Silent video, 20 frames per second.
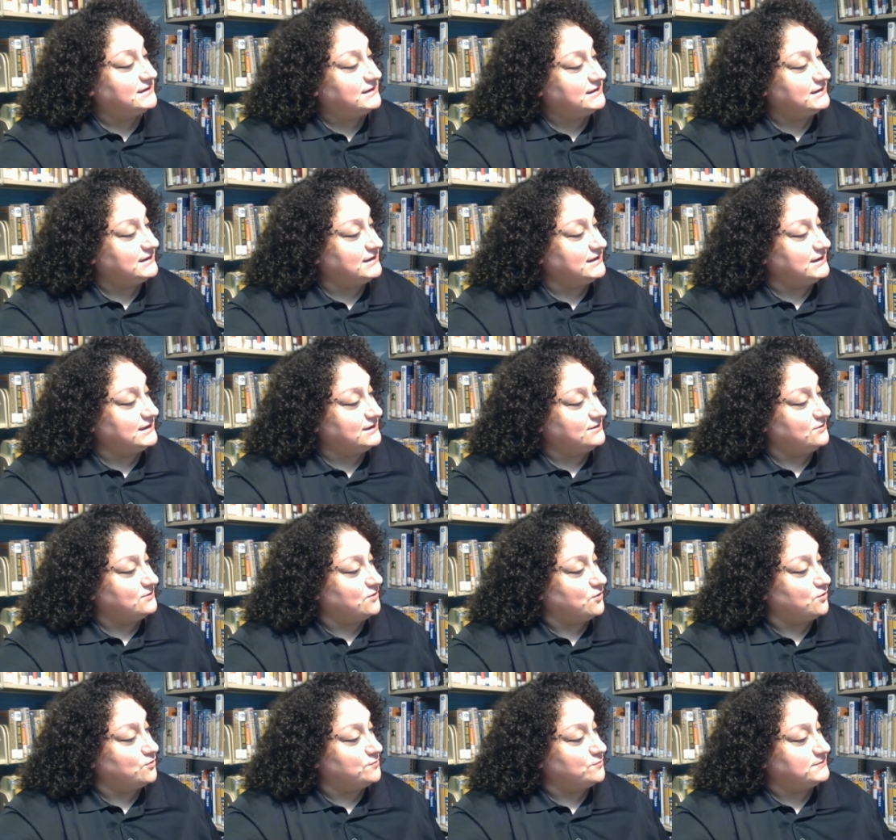He
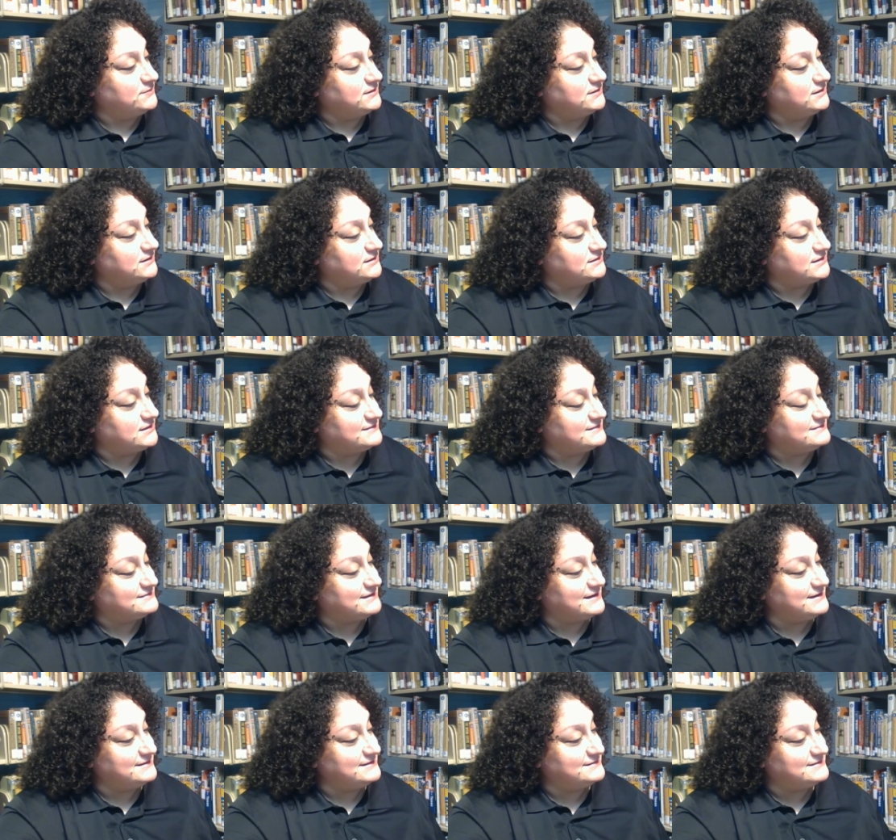hoped that
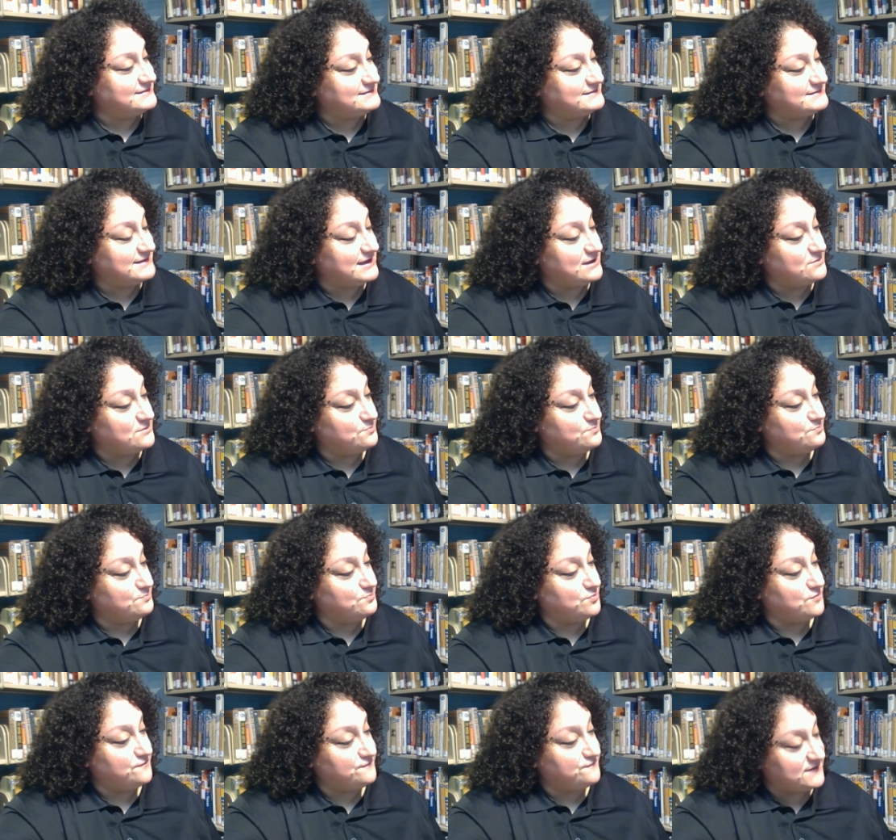scientists and
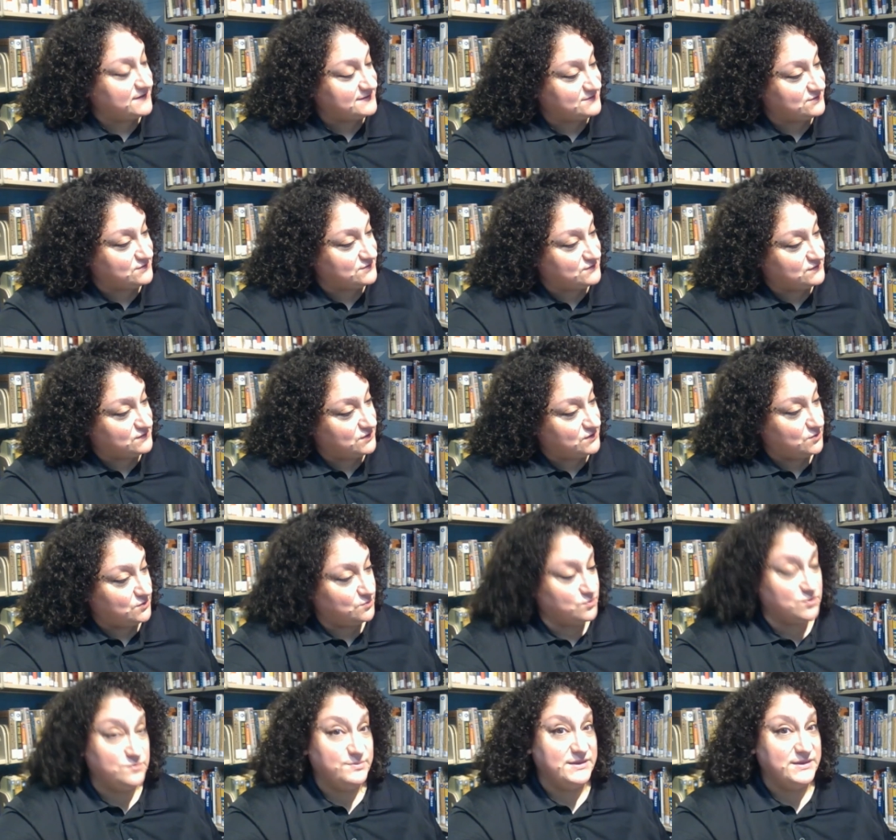professors
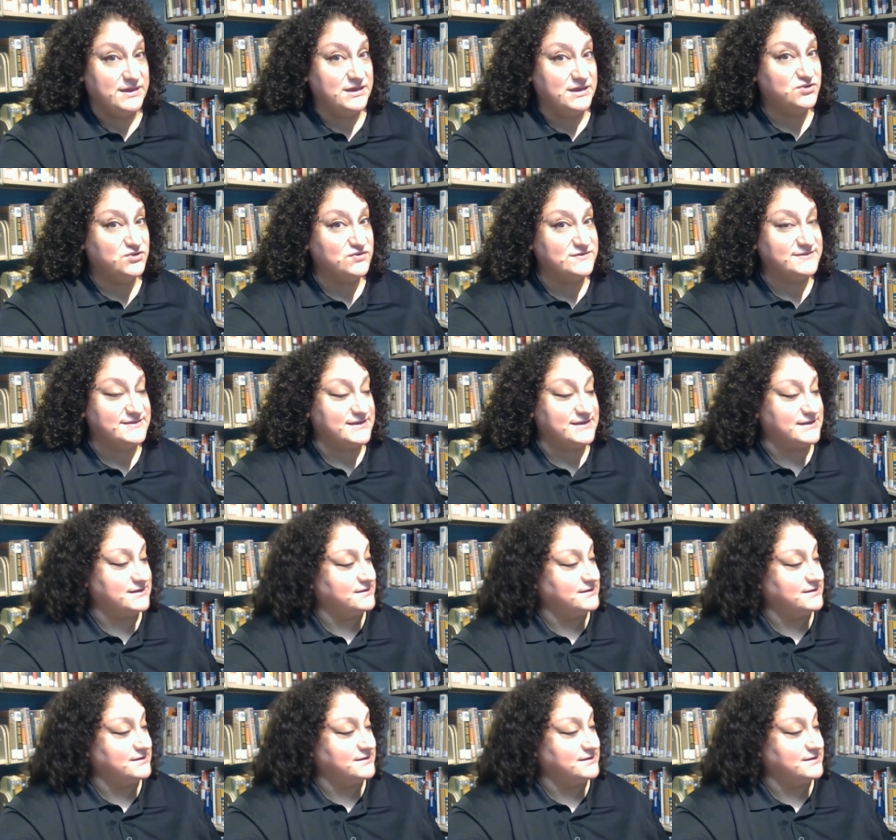would be interested.